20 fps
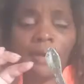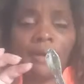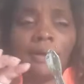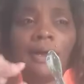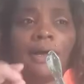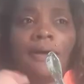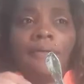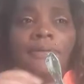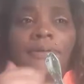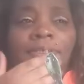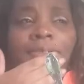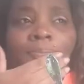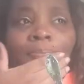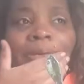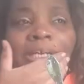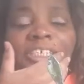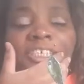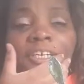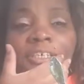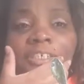I was
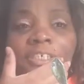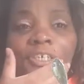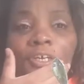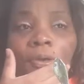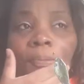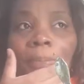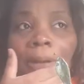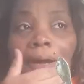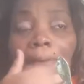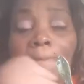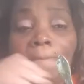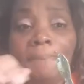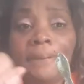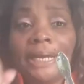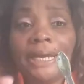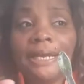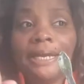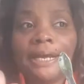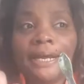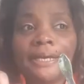mentioning to you about
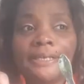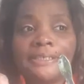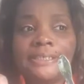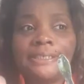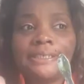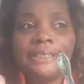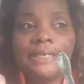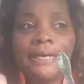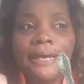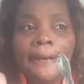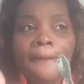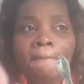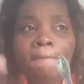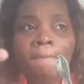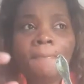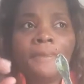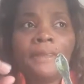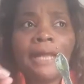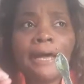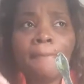peanuts.
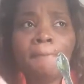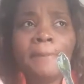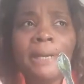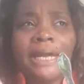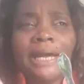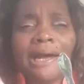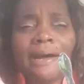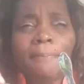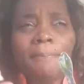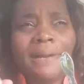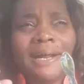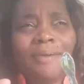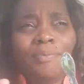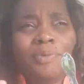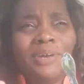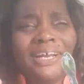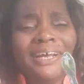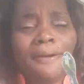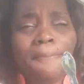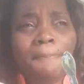Now me, I'm not
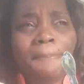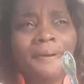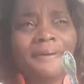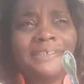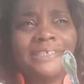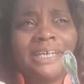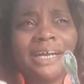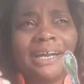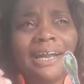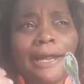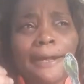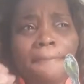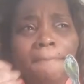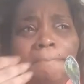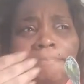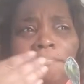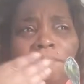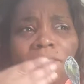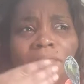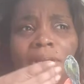really a person that like
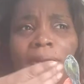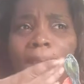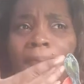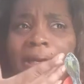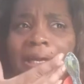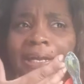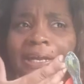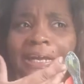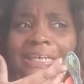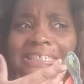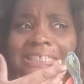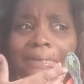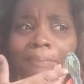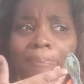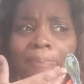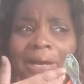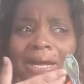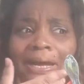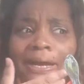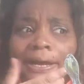peanuts
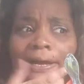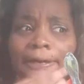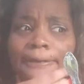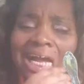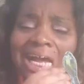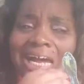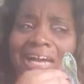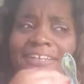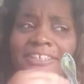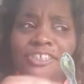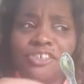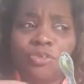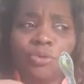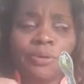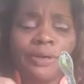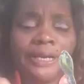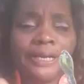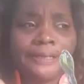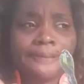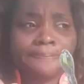in my ice
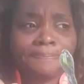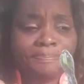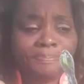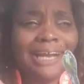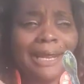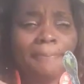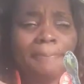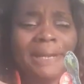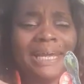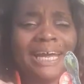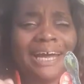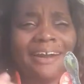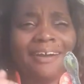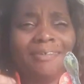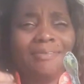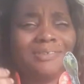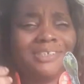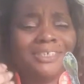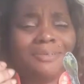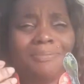cream. Like me, I
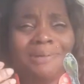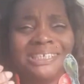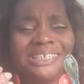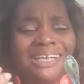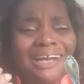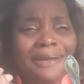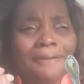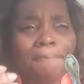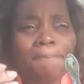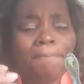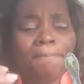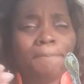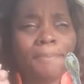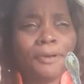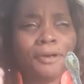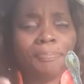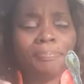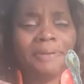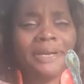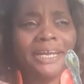don't too much like
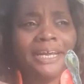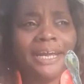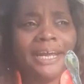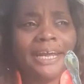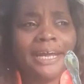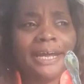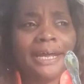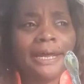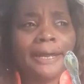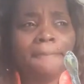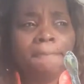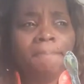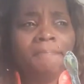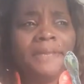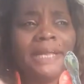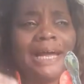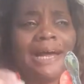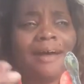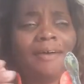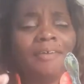butter pecan.
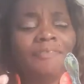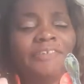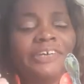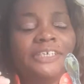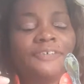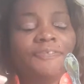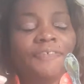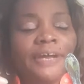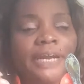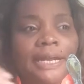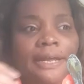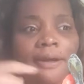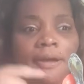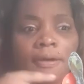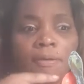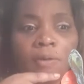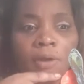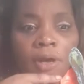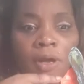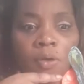However, it's funny,
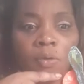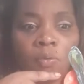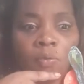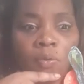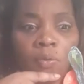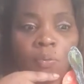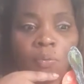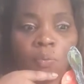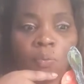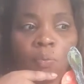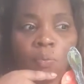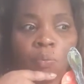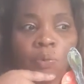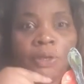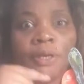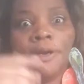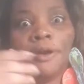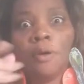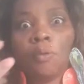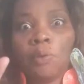
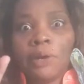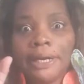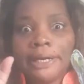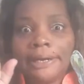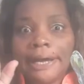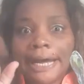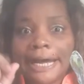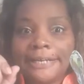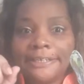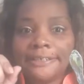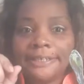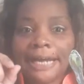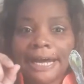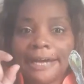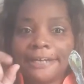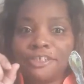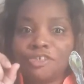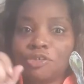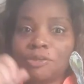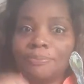you know, when the
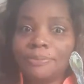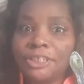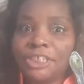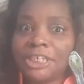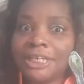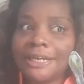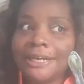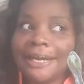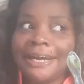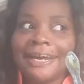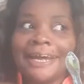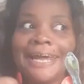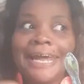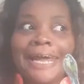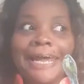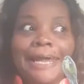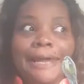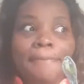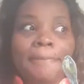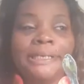ice cream machine
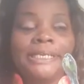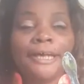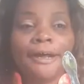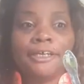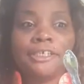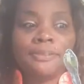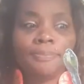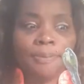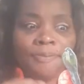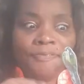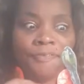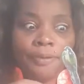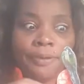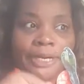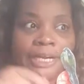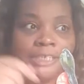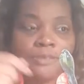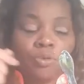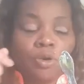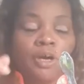at McDonald's before
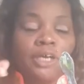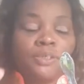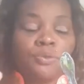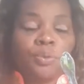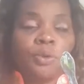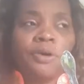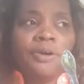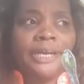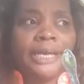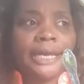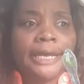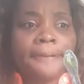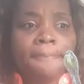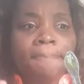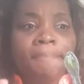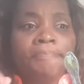this was working,